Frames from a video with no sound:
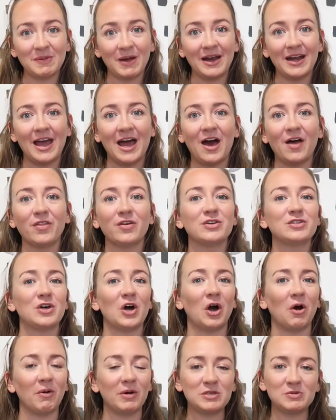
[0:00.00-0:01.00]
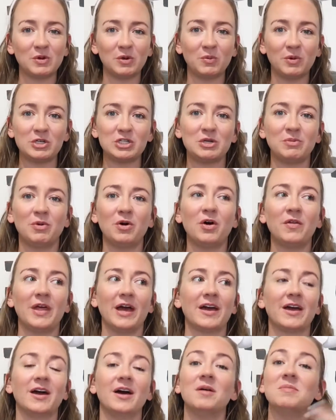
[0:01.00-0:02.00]
by now, there's always one wishable
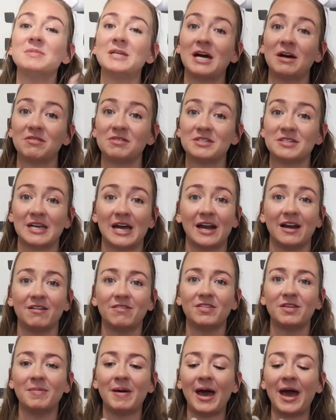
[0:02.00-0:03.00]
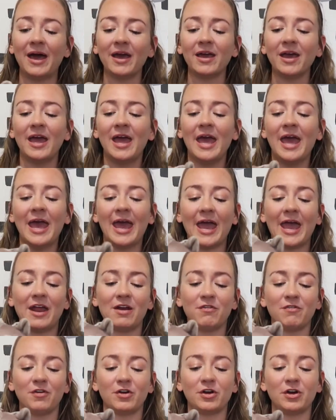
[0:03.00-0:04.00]
that comes outside of the bag,
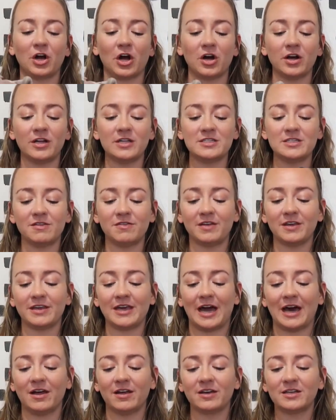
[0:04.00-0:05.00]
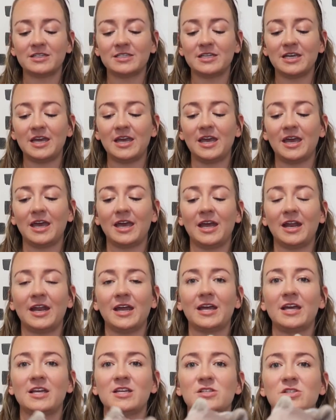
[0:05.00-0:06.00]
and for Guardians of the Galaxy it
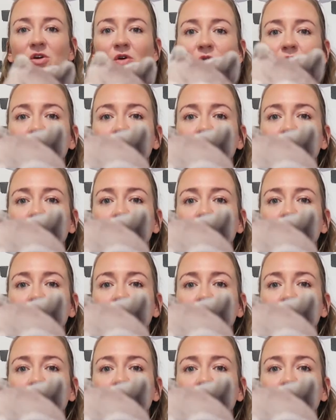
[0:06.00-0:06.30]
is